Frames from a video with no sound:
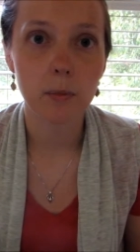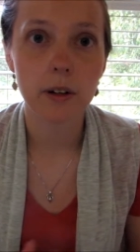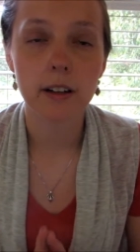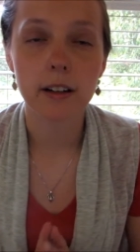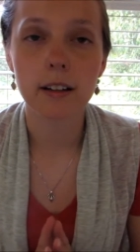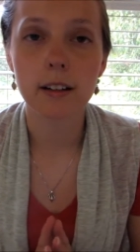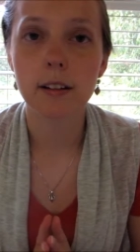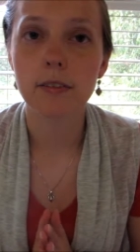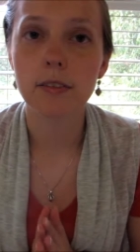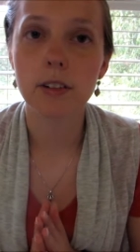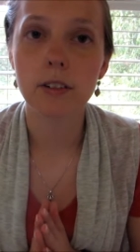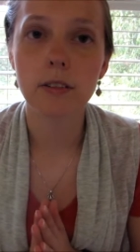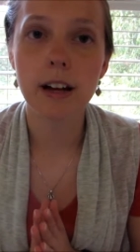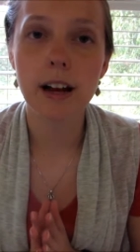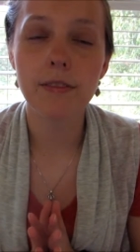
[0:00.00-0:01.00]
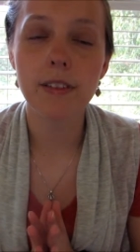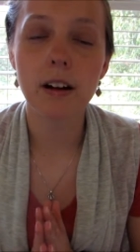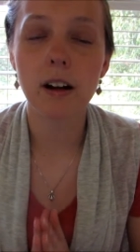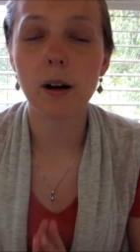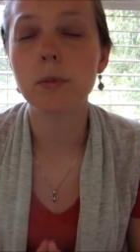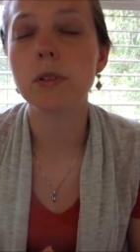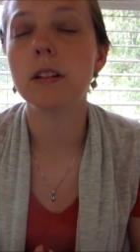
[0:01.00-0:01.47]
But if you don't have that
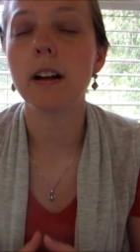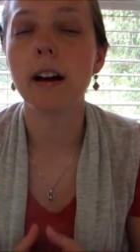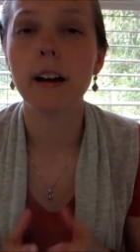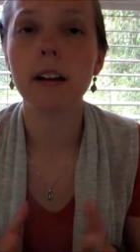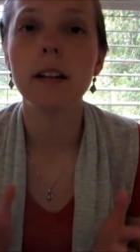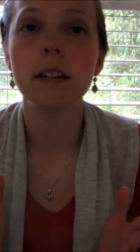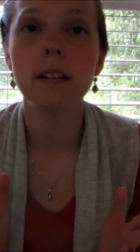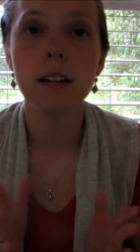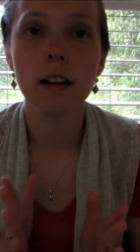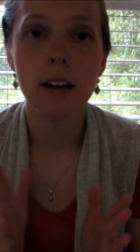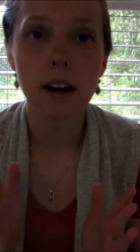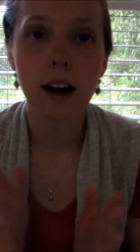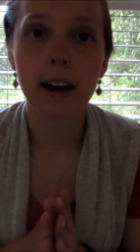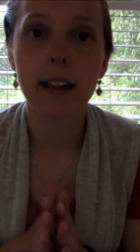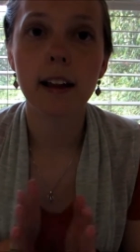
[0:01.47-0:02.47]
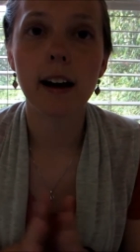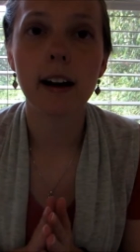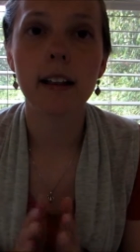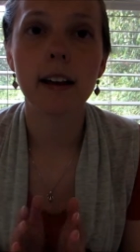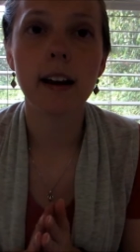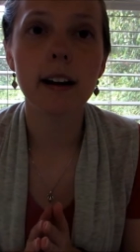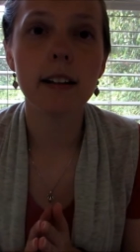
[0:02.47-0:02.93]
option, I
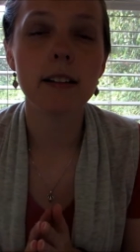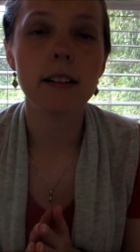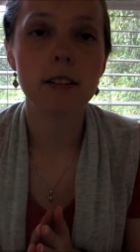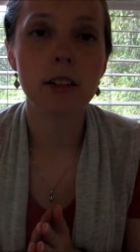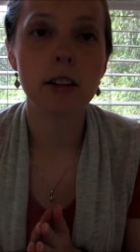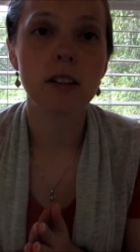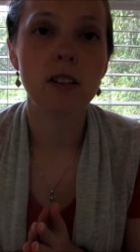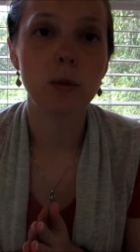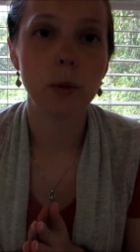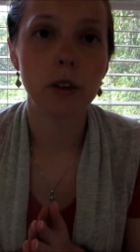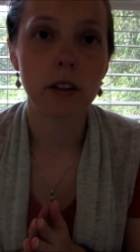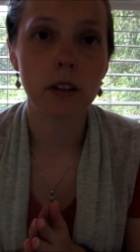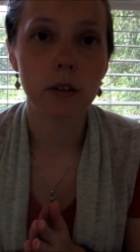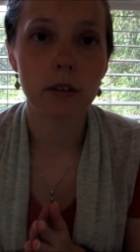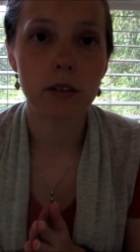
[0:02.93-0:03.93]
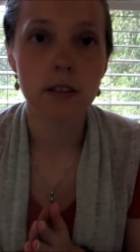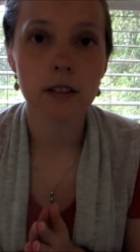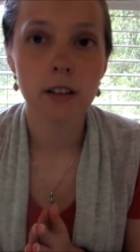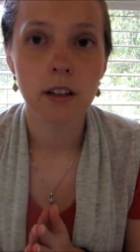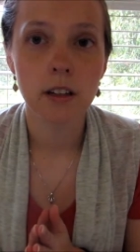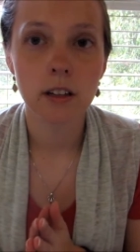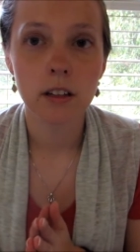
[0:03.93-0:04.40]
highly suggest you bring those
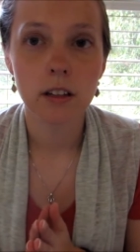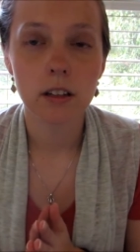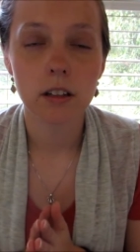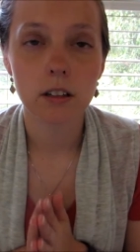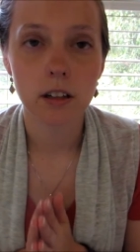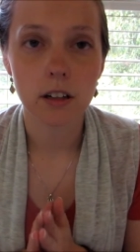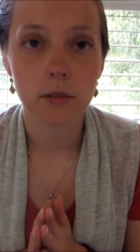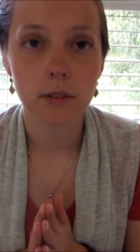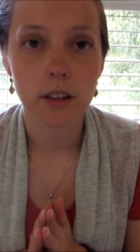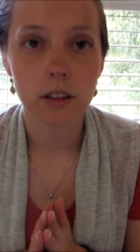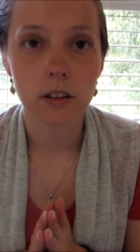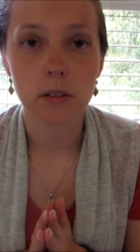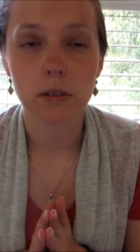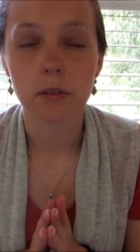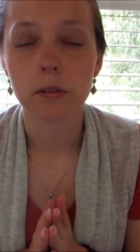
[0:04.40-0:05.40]
along with you.